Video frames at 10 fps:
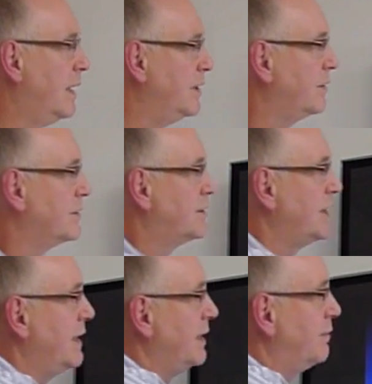And you can
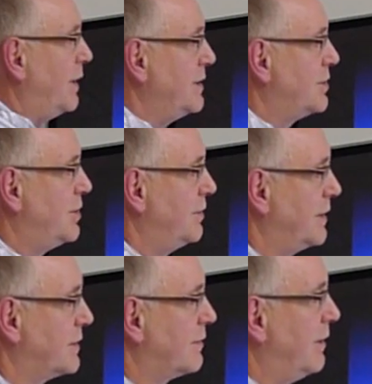see here the bass
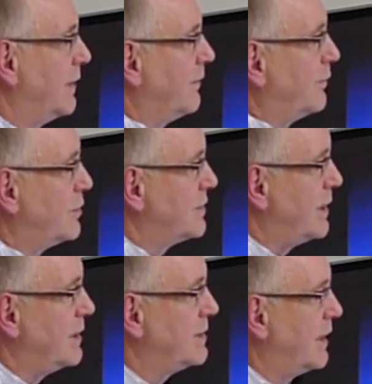tuning is quite precise.